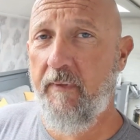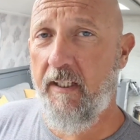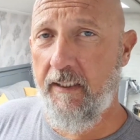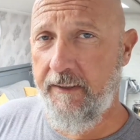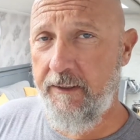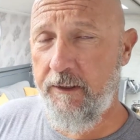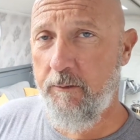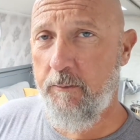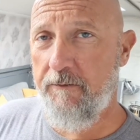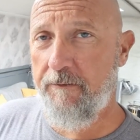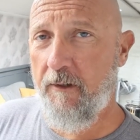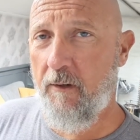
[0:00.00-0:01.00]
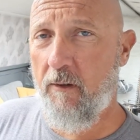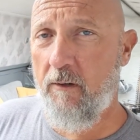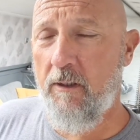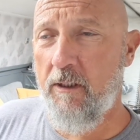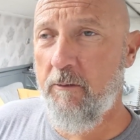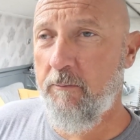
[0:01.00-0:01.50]
I didn't do it before
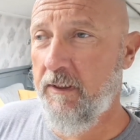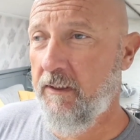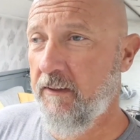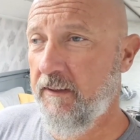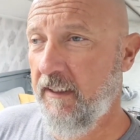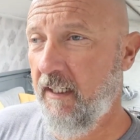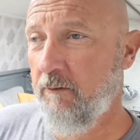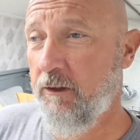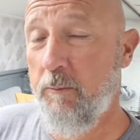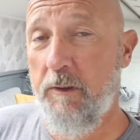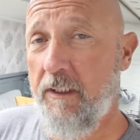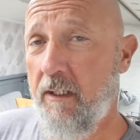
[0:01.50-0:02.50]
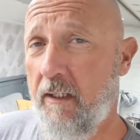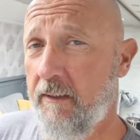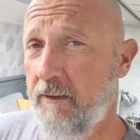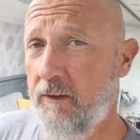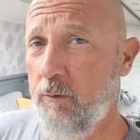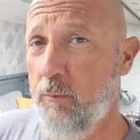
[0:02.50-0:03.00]
because I was umming and ahhing
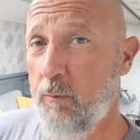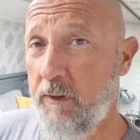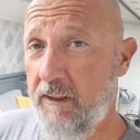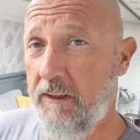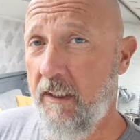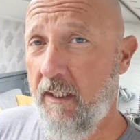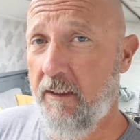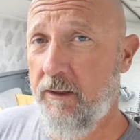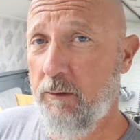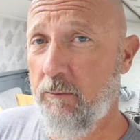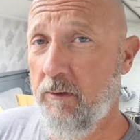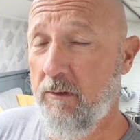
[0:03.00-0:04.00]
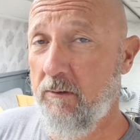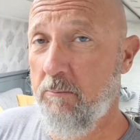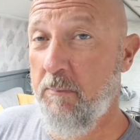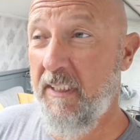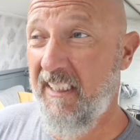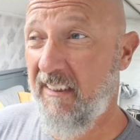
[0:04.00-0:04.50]
as to which actual
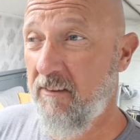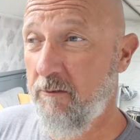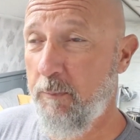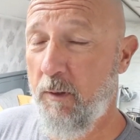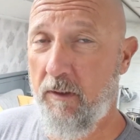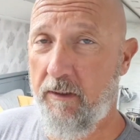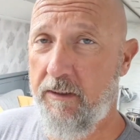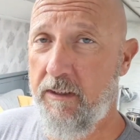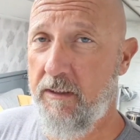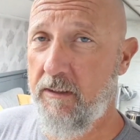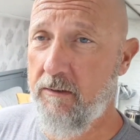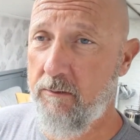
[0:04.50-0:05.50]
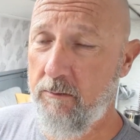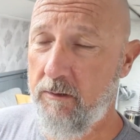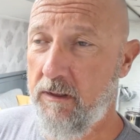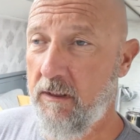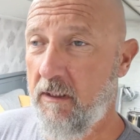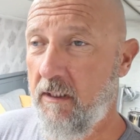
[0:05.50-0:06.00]
make of boiler to
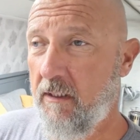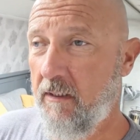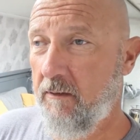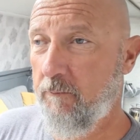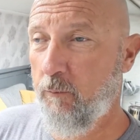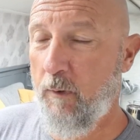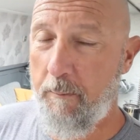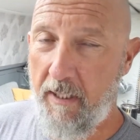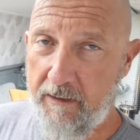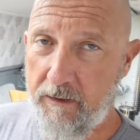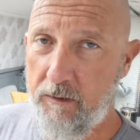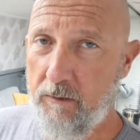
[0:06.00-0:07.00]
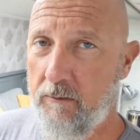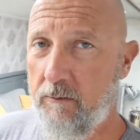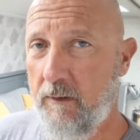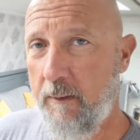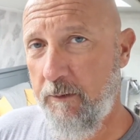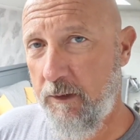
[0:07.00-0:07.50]
use, Webasto,
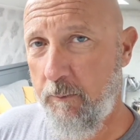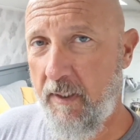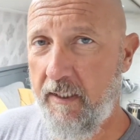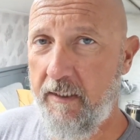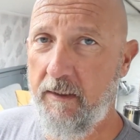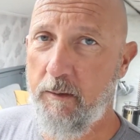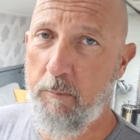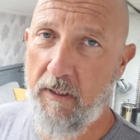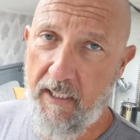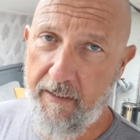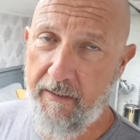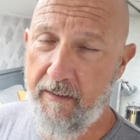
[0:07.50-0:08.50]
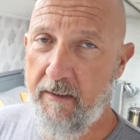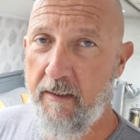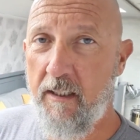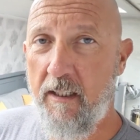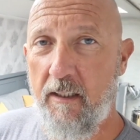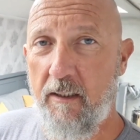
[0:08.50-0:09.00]
Eberspacher, Planner,
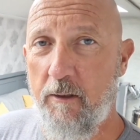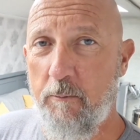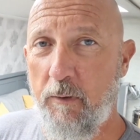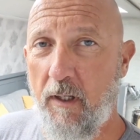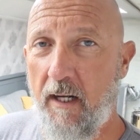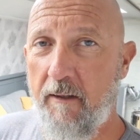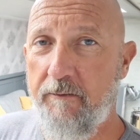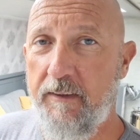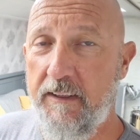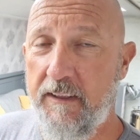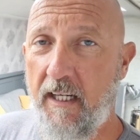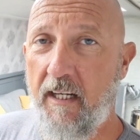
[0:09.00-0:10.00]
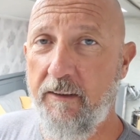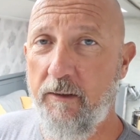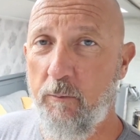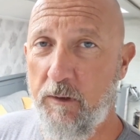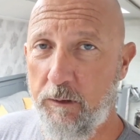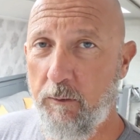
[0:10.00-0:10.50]
but I've decided
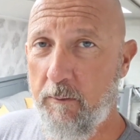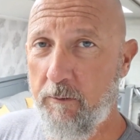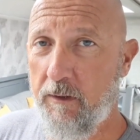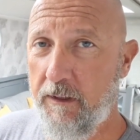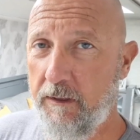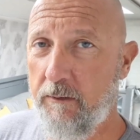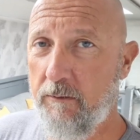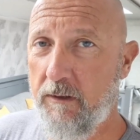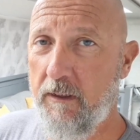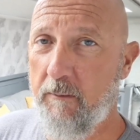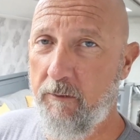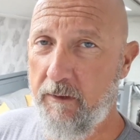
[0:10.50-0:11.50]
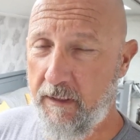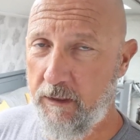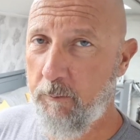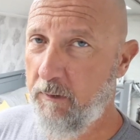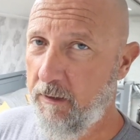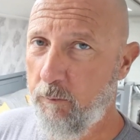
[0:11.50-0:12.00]
on which one I'm going to use, and I'm going to
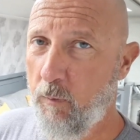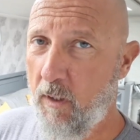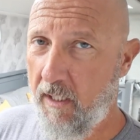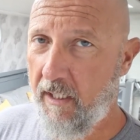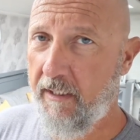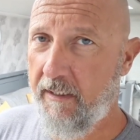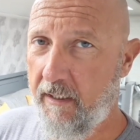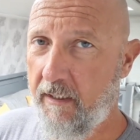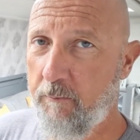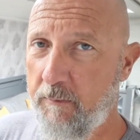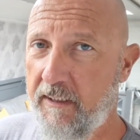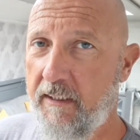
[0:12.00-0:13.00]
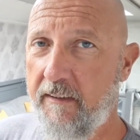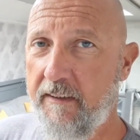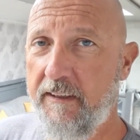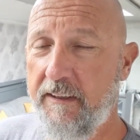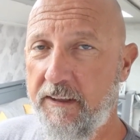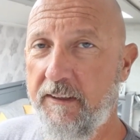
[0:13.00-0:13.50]
explain why I made that
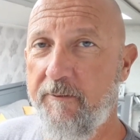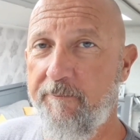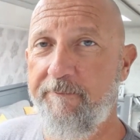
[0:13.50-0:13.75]
decision.